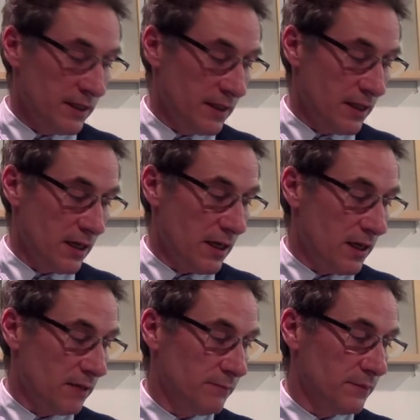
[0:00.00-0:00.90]

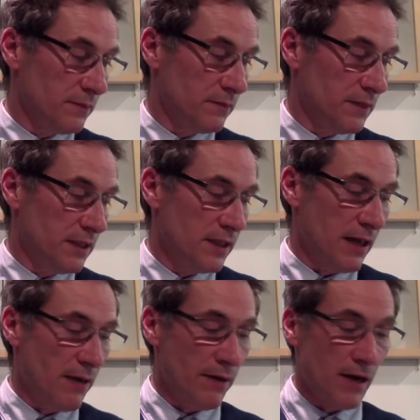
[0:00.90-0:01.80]
is
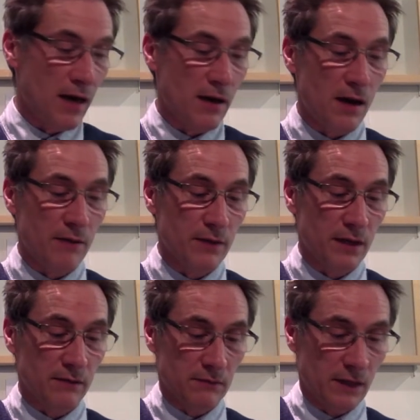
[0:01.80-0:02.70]
how
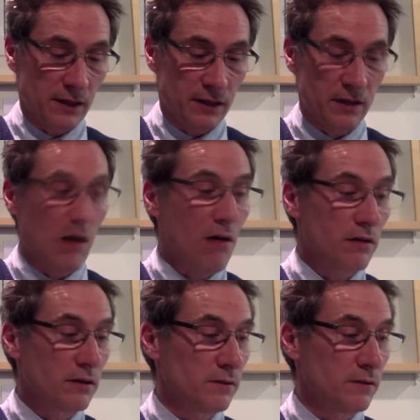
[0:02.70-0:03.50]
I start.